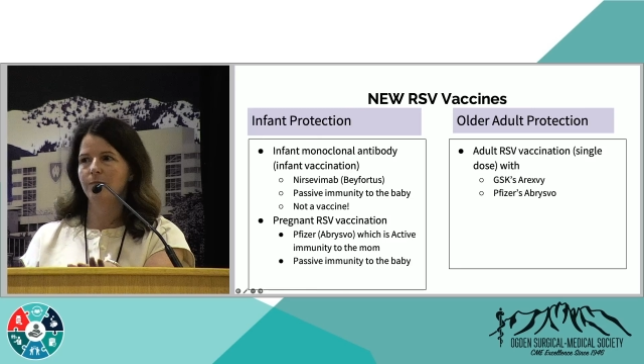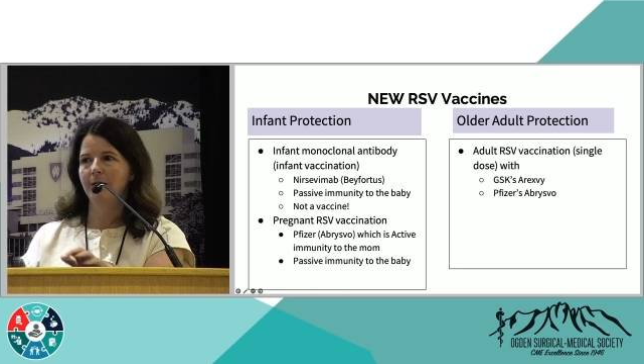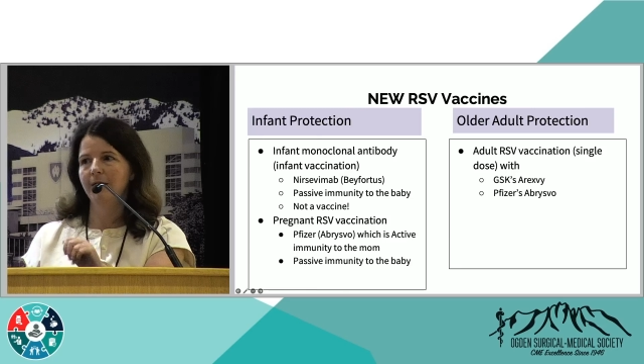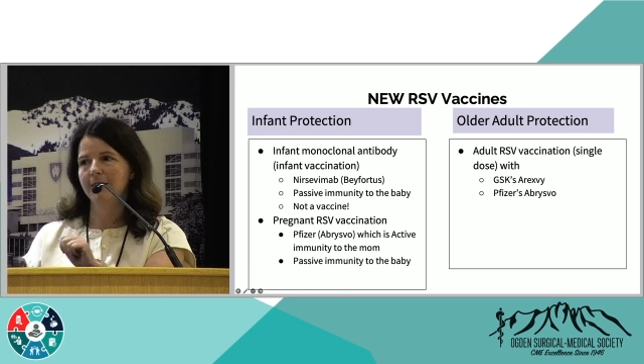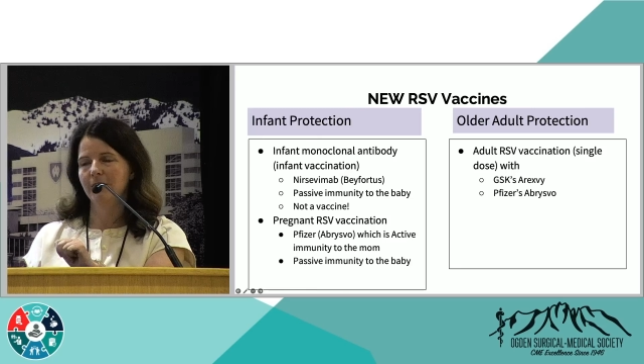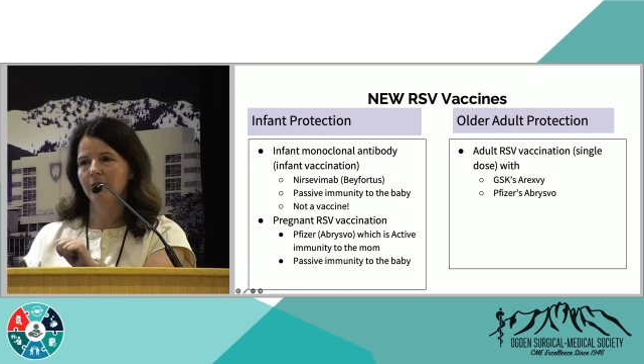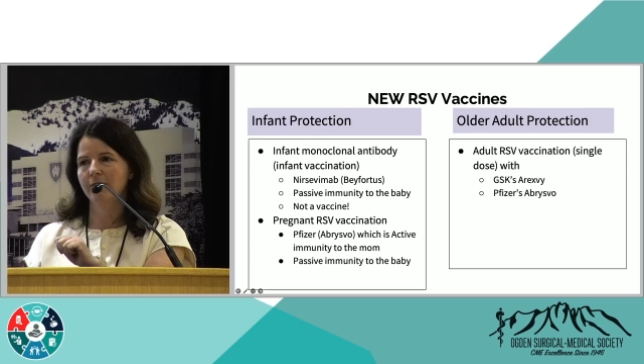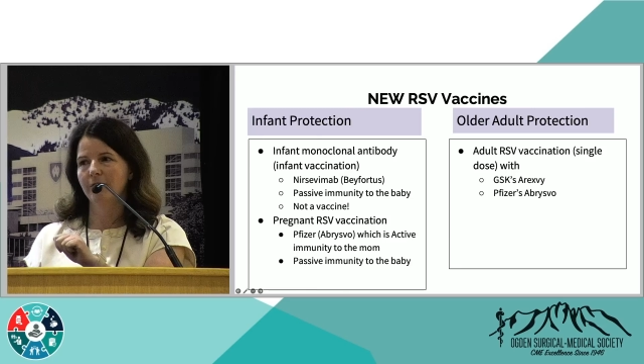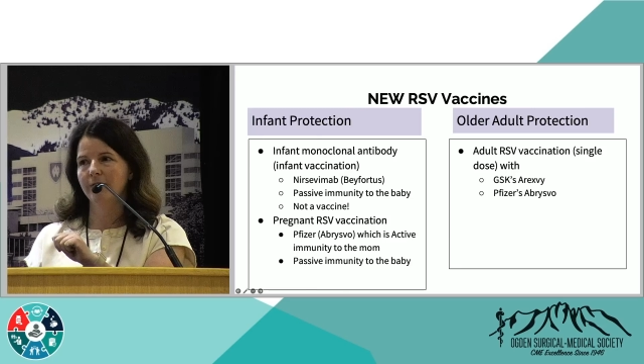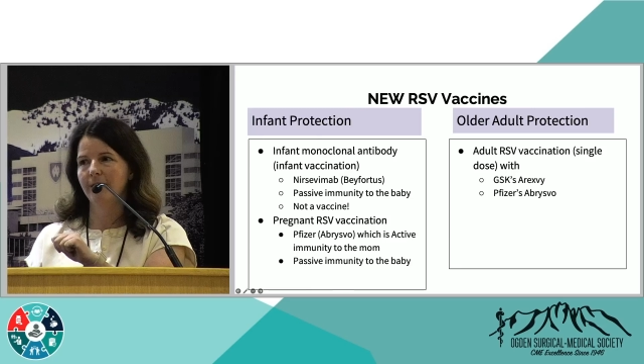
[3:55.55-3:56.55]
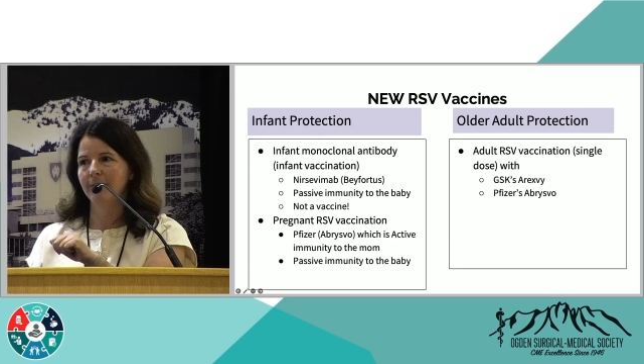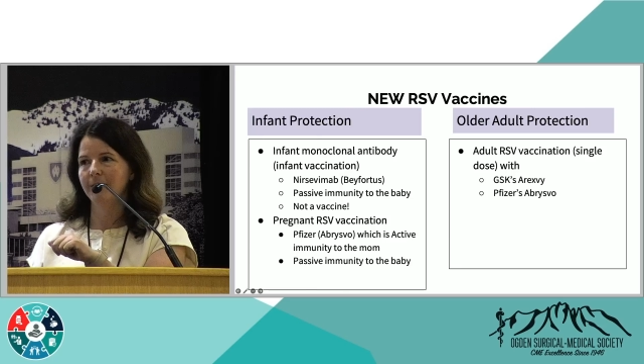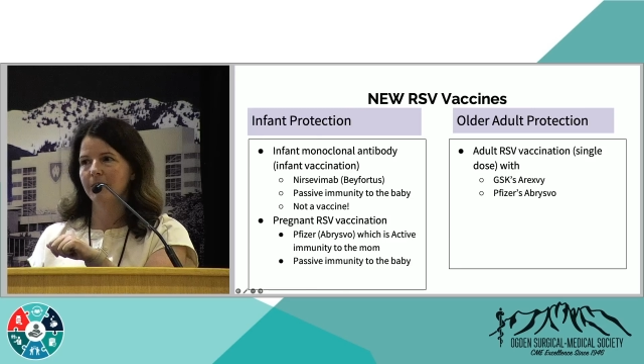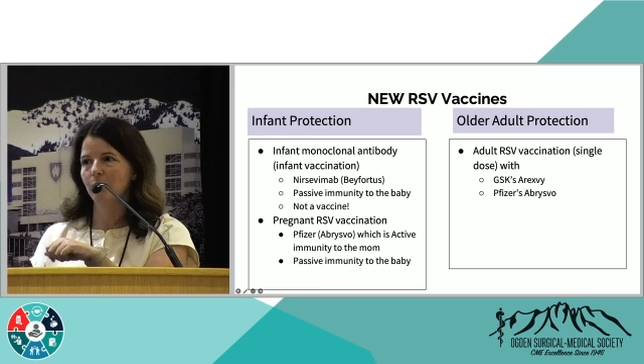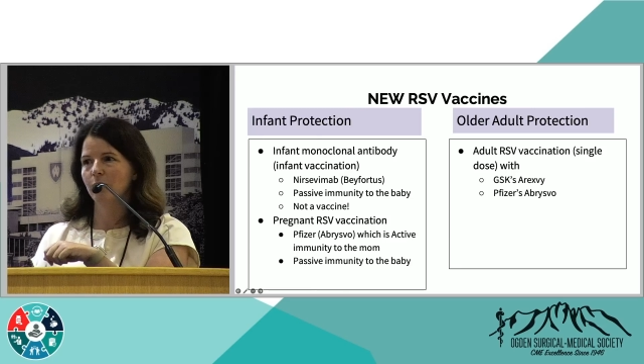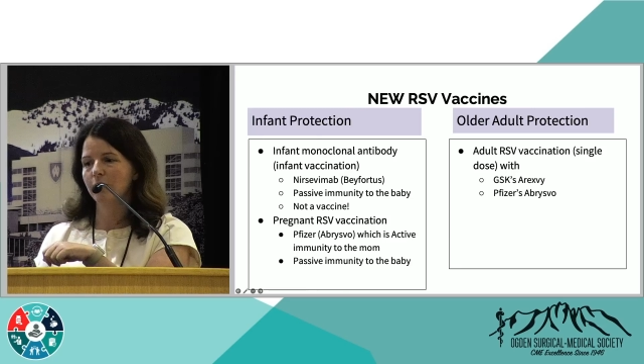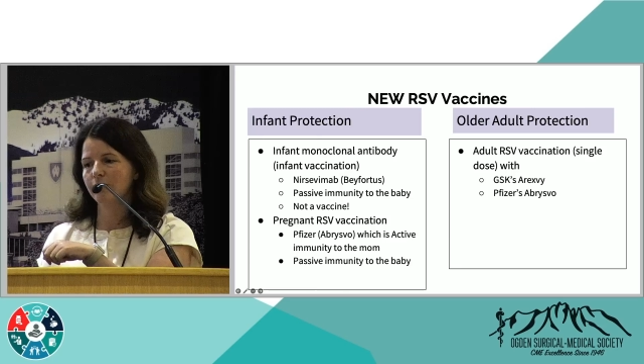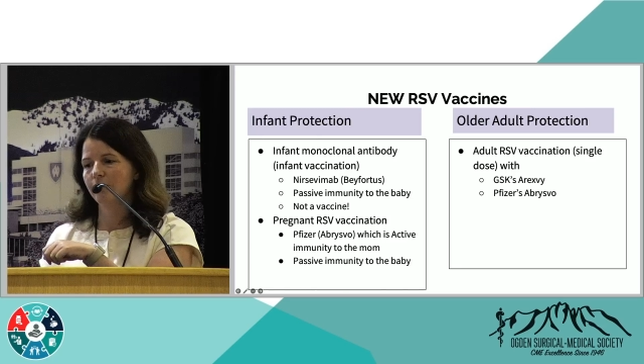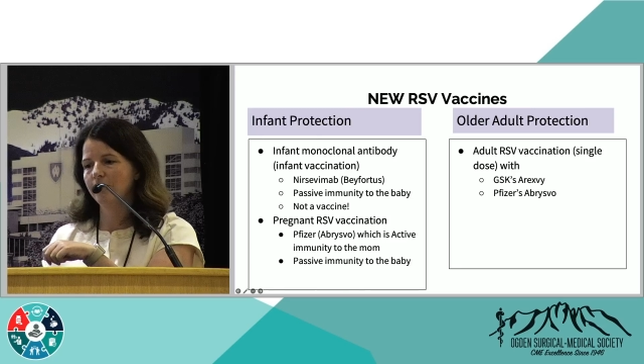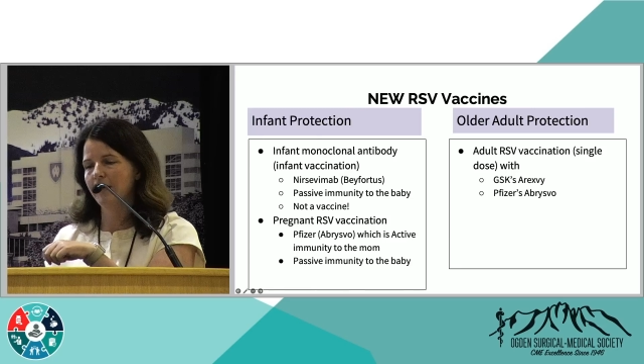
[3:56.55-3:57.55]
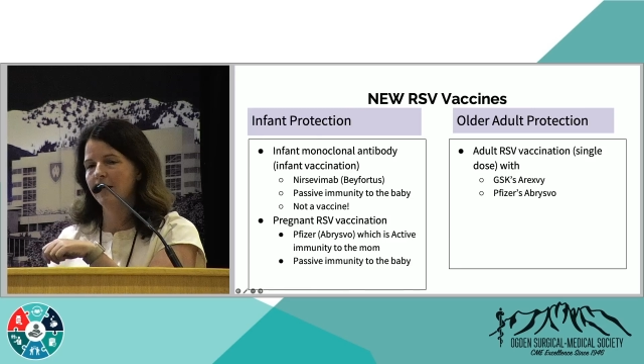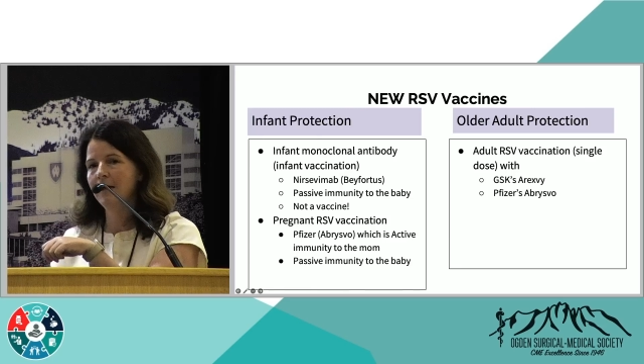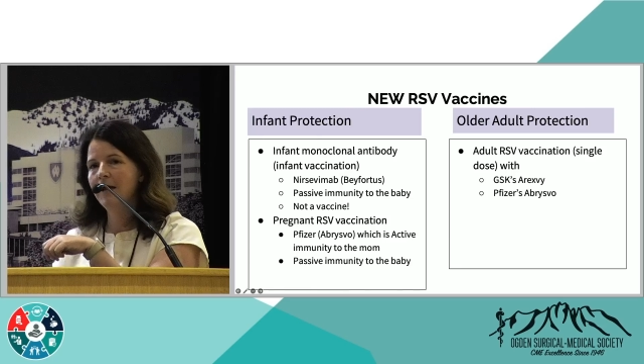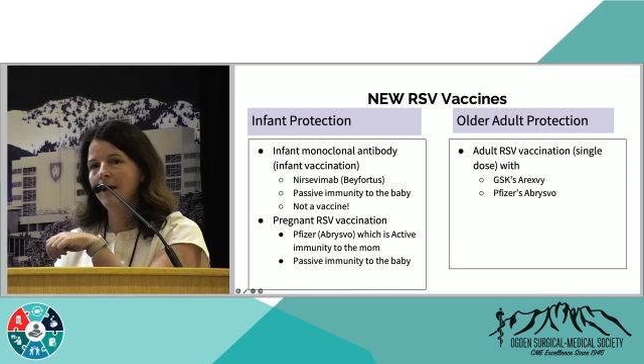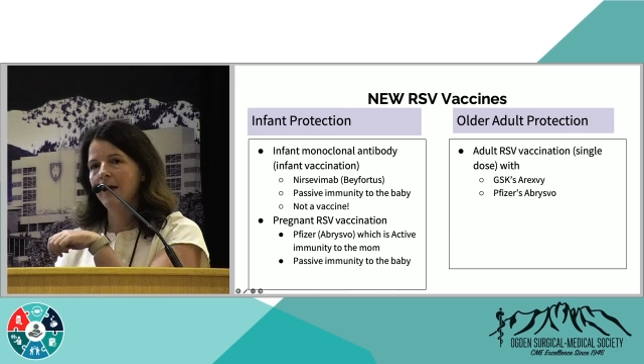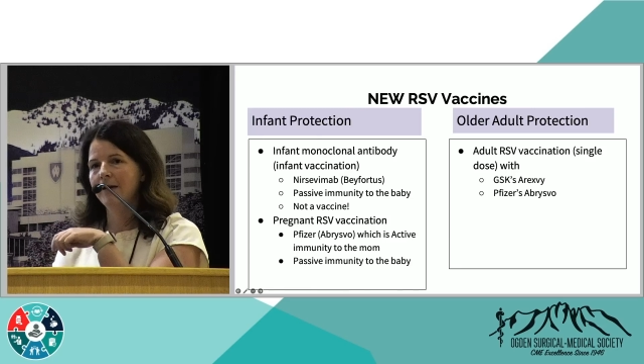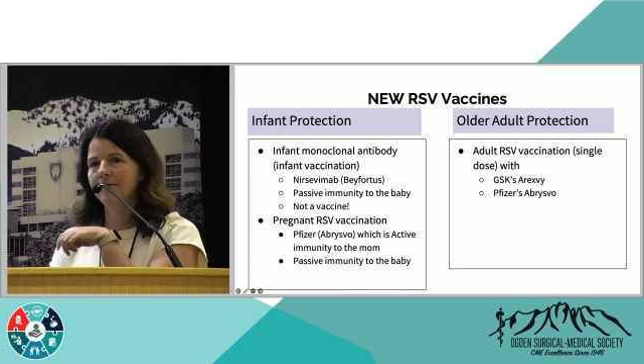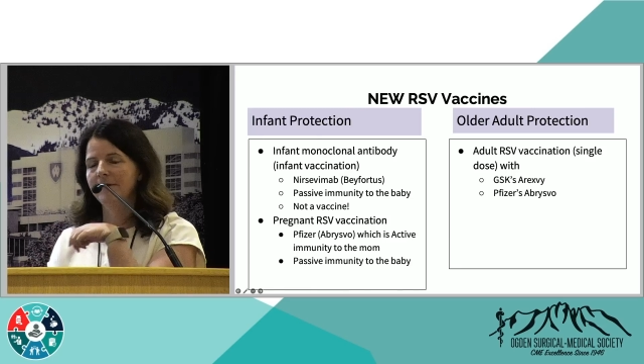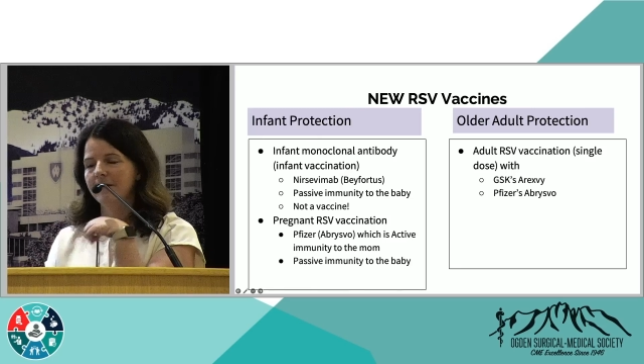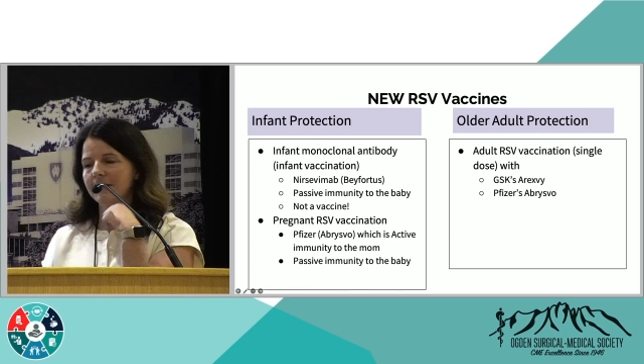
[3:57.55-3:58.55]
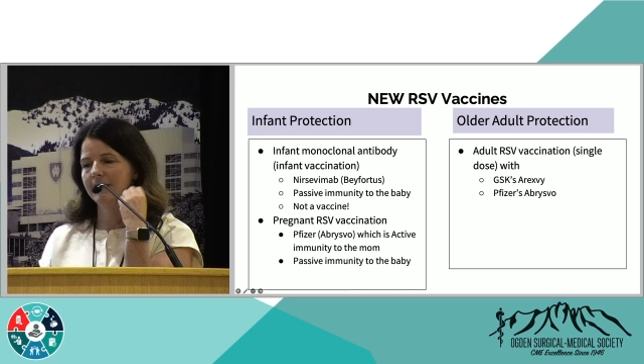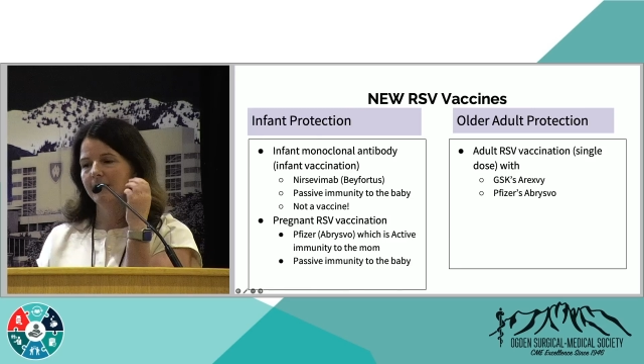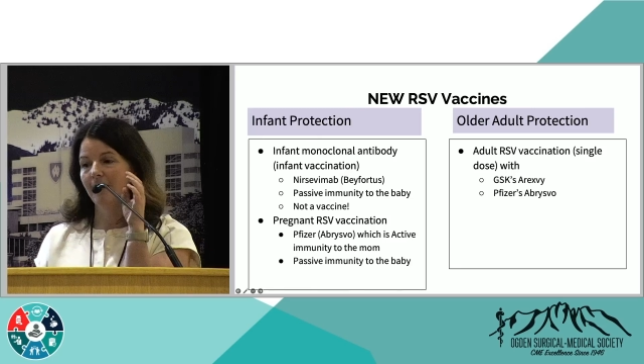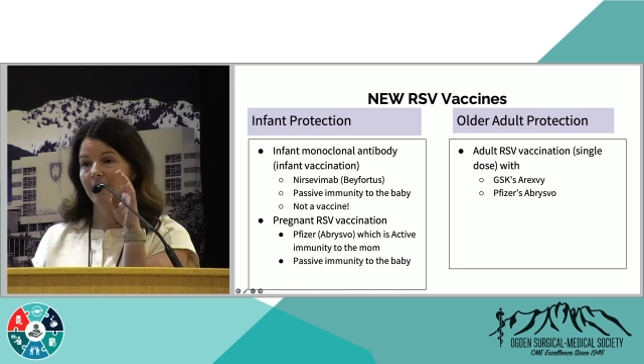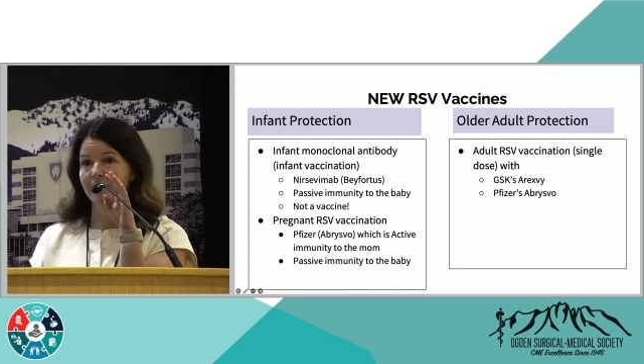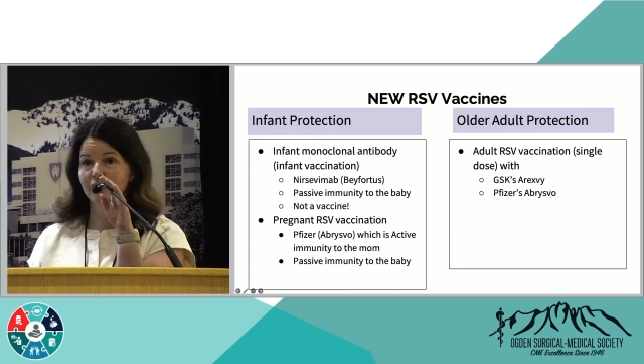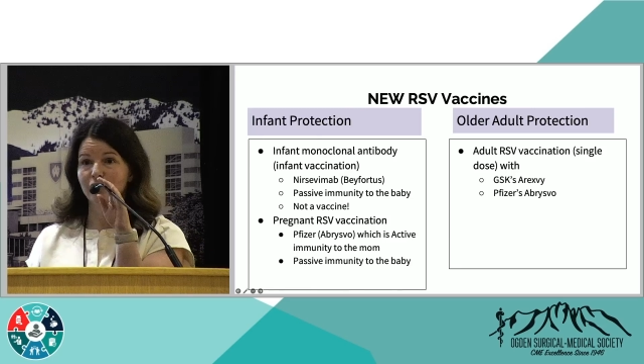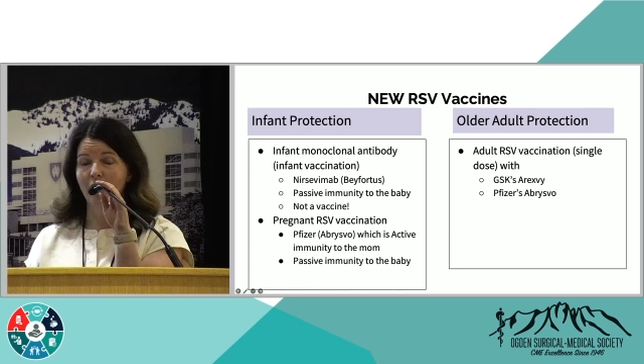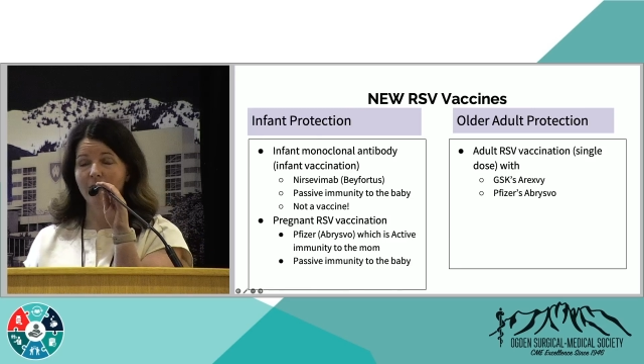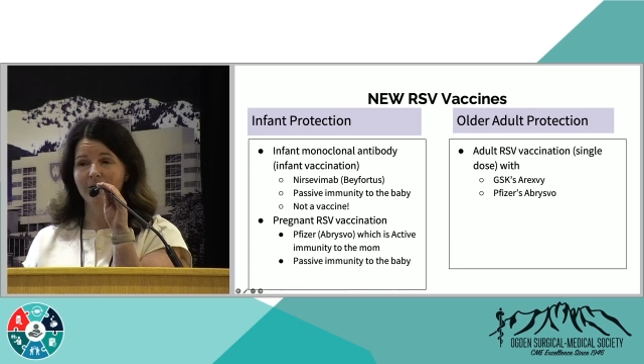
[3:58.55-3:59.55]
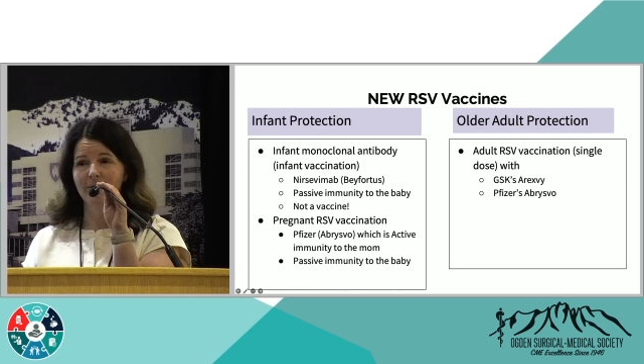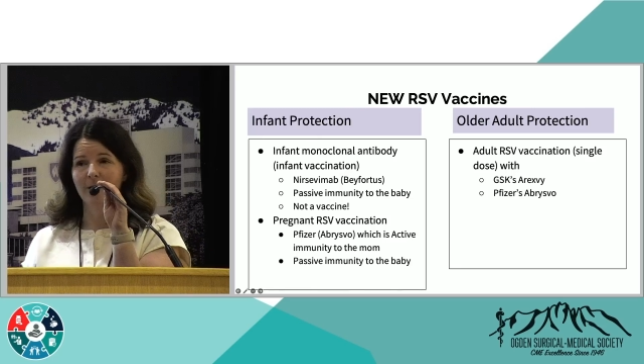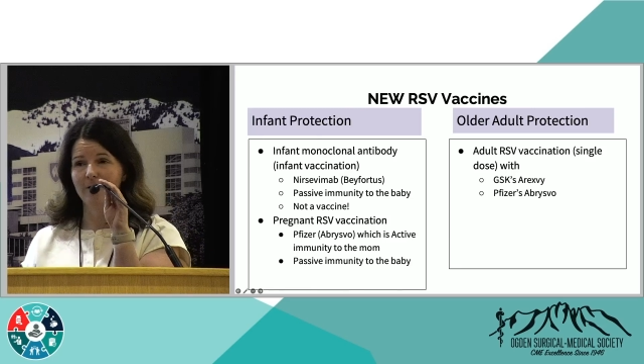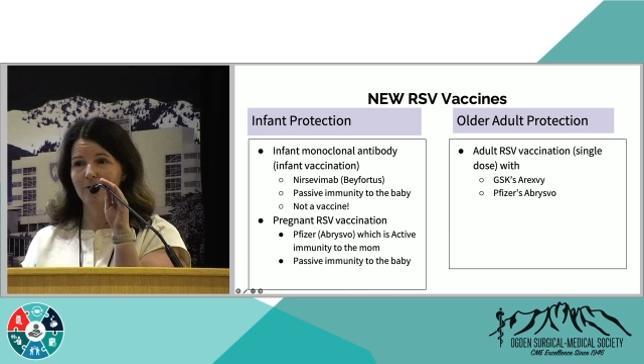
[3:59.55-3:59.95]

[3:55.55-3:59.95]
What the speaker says: easier for a family to work through than an infant shot of a monoclonal